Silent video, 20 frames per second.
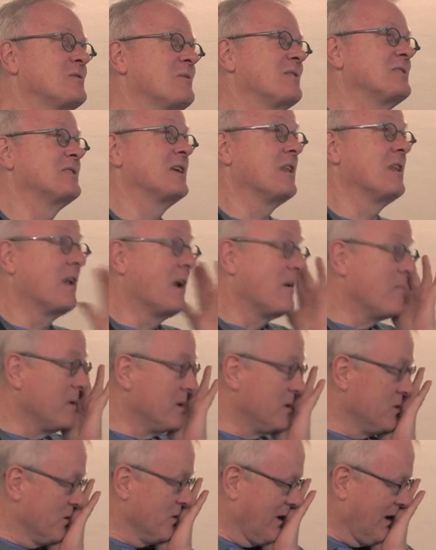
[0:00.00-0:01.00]
want to say that I've
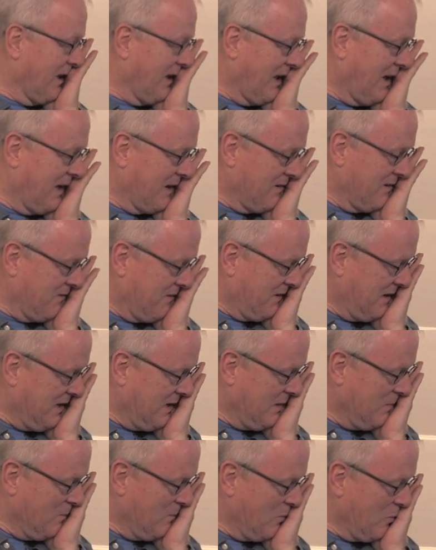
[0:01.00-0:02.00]
been doing a lot of
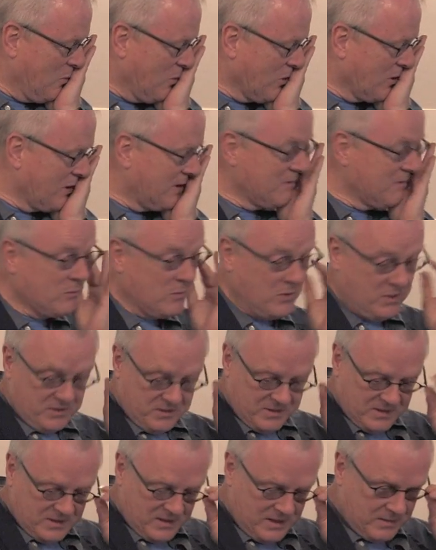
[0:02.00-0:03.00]
work
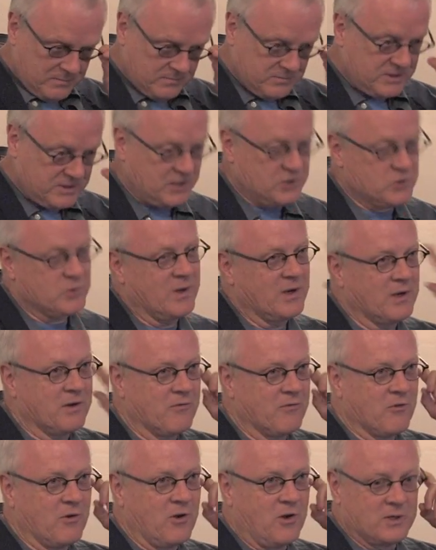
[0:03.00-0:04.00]
with sexuality
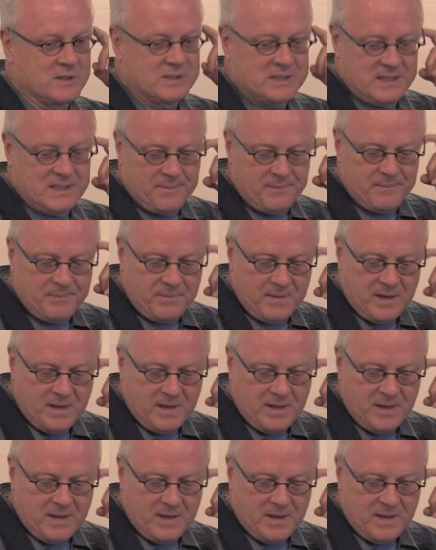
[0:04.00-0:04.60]
for a long time.